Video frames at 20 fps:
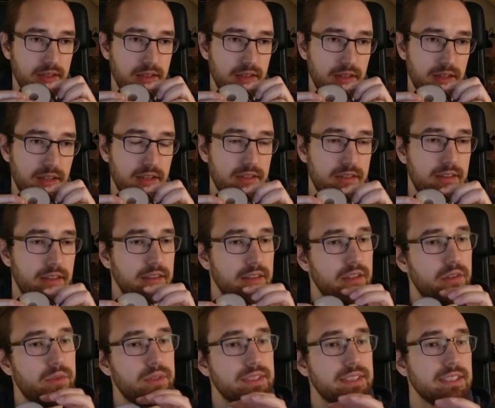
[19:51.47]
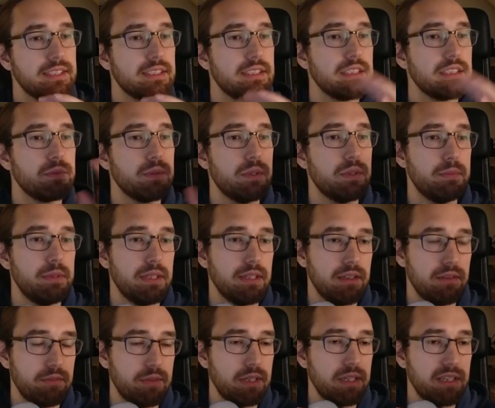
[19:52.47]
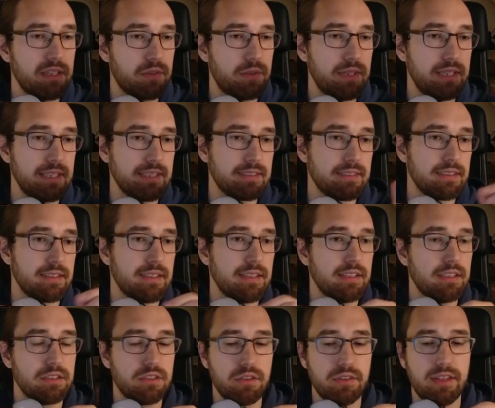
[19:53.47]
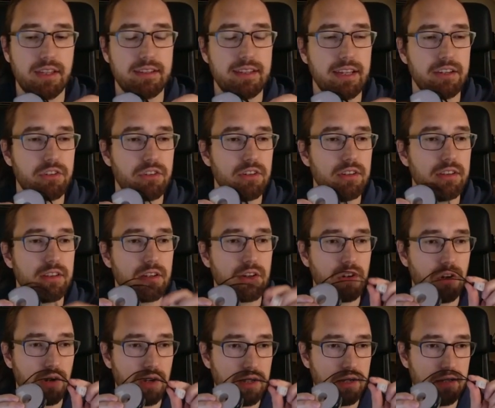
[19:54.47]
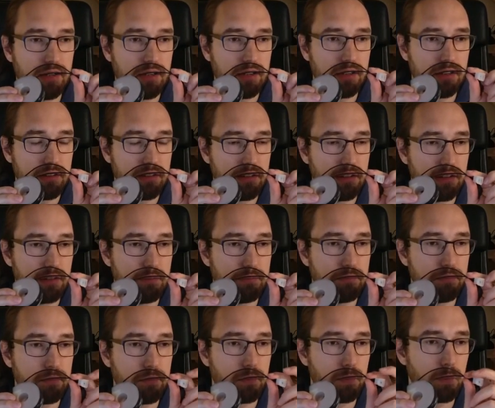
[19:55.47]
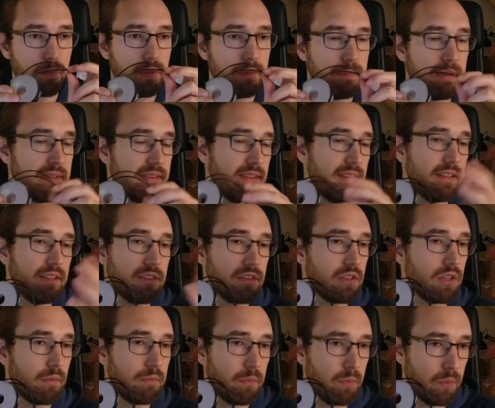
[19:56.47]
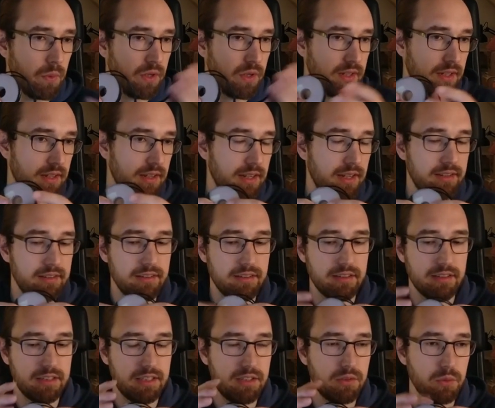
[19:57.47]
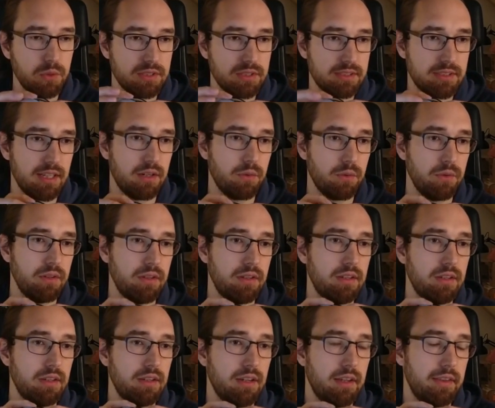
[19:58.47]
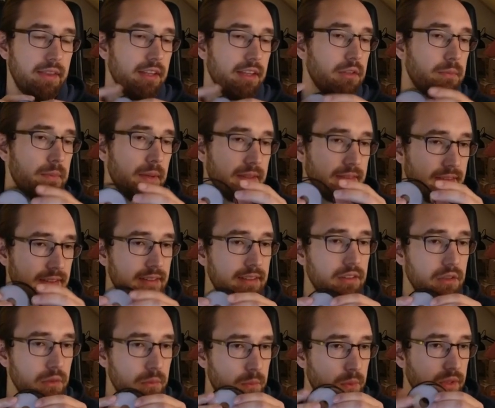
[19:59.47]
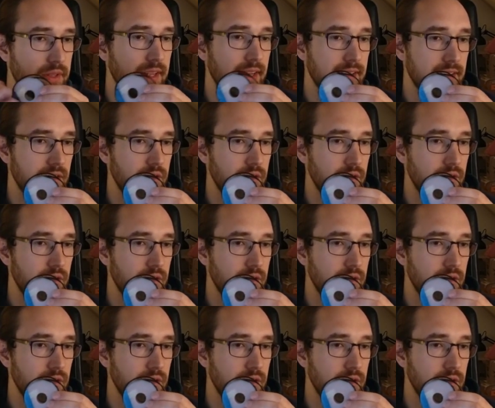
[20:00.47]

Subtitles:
the resistance will increase. so that actually the coil will basically stop working until it cools down. And that's basically to protect